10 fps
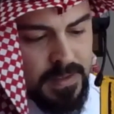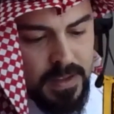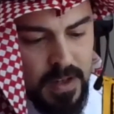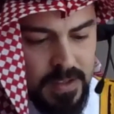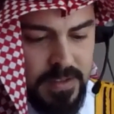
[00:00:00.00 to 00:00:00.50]
The
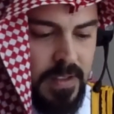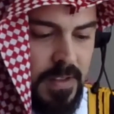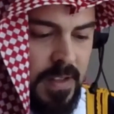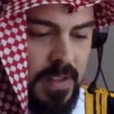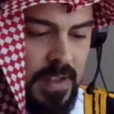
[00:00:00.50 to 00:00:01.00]

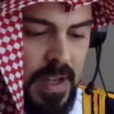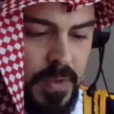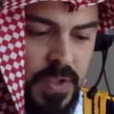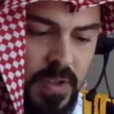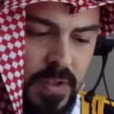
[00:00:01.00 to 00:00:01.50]
content, I
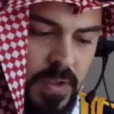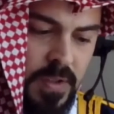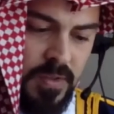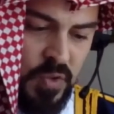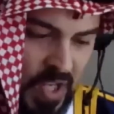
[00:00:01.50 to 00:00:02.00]
want you to
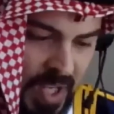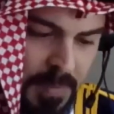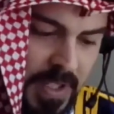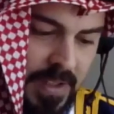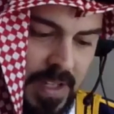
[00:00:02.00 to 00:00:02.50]
tell
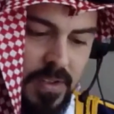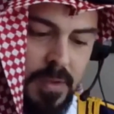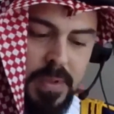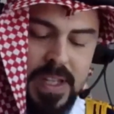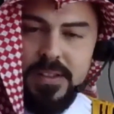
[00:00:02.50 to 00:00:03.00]
me how
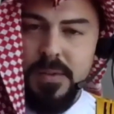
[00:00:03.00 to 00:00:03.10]
you plan